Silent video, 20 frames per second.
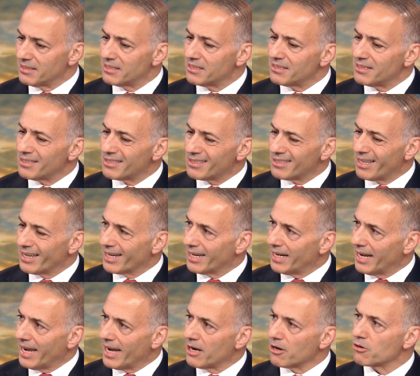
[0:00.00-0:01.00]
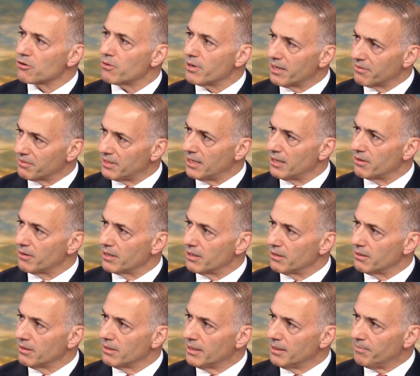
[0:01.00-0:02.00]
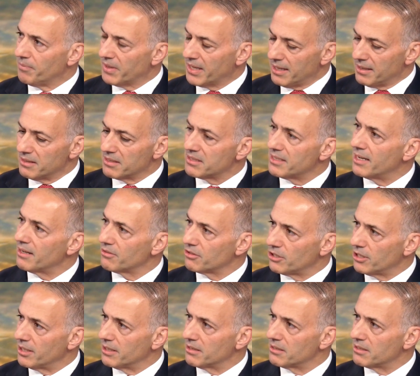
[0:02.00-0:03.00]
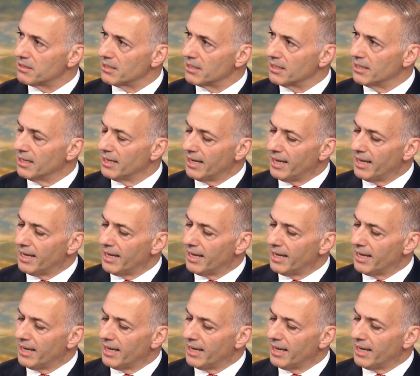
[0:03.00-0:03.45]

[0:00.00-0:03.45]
sits like an aircraft carrier in the South China Sea.